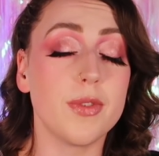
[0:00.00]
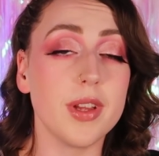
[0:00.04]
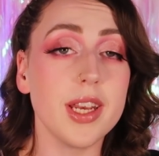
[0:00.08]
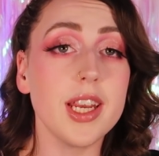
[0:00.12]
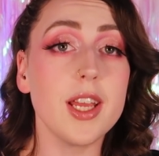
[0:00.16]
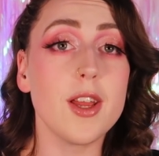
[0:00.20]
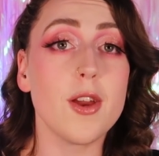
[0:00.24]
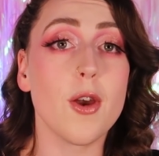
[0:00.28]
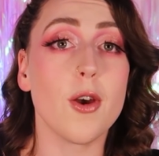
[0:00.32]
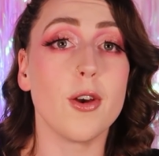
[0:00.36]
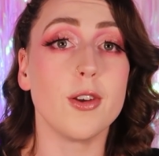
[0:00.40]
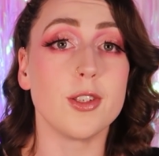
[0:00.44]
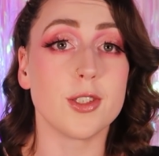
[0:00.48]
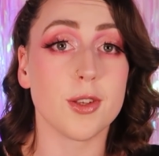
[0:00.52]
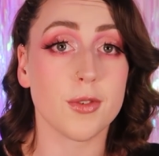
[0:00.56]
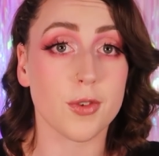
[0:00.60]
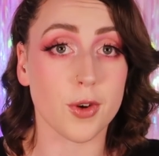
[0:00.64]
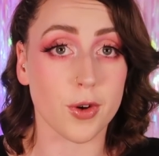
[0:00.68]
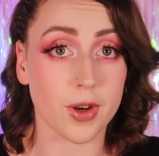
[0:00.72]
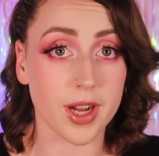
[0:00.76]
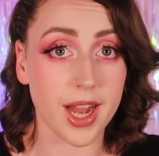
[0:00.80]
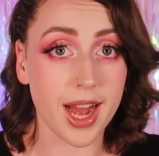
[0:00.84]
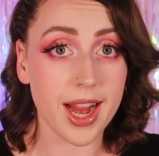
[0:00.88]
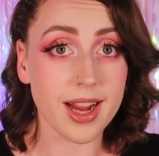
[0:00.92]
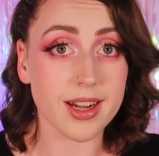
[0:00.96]
videos of
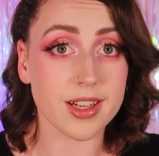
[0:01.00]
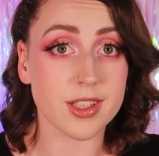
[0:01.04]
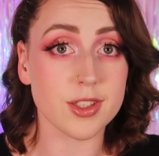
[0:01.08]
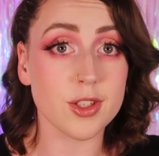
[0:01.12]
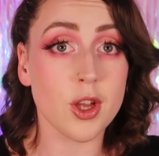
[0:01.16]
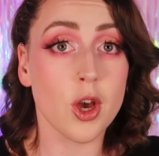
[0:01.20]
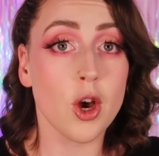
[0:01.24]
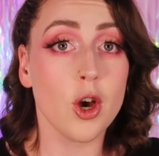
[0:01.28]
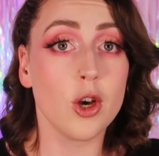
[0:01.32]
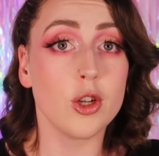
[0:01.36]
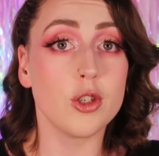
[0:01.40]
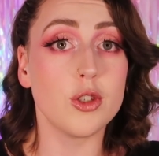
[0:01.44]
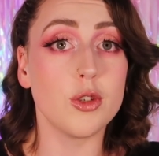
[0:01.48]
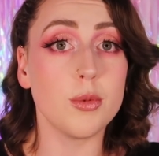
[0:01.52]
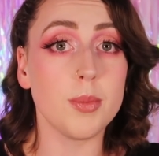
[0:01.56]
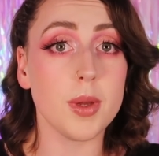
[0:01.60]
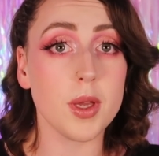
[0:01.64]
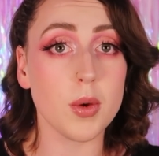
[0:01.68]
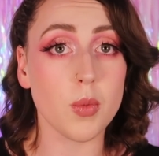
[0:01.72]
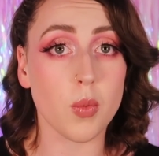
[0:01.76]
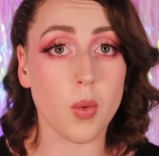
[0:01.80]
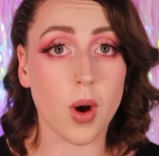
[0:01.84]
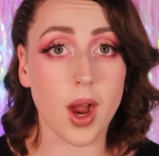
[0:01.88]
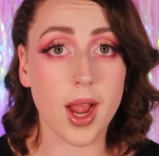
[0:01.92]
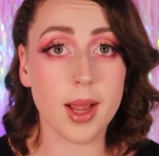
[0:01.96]
creators to
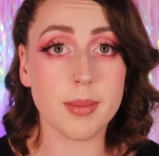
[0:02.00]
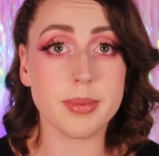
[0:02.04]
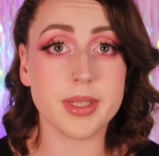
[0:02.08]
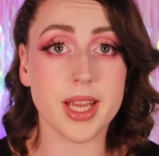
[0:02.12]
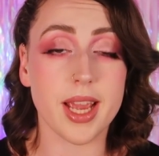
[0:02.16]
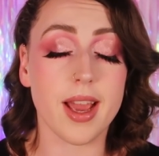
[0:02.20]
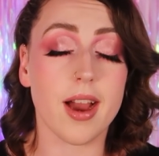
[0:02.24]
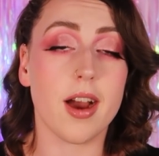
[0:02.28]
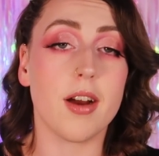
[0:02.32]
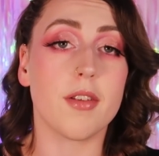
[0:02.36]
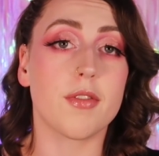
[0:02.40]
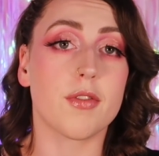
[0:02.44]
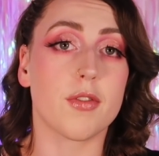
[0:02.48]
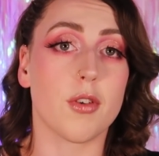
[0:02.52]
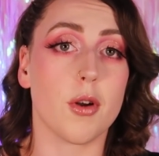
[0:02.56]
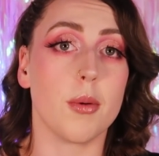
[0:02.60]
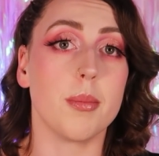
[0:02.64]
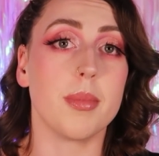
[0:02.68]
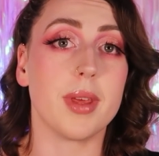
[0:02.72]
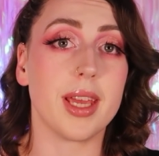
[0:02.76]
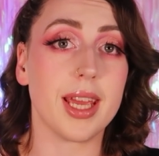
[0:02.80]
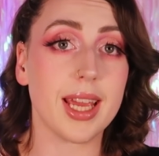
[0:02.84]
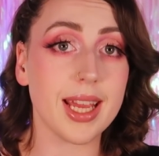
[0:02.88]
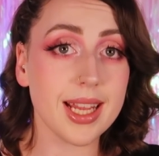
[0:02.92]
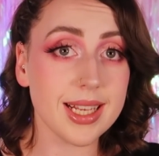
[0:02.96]
be wiped out
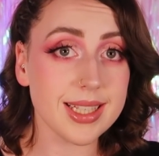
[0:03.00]
from the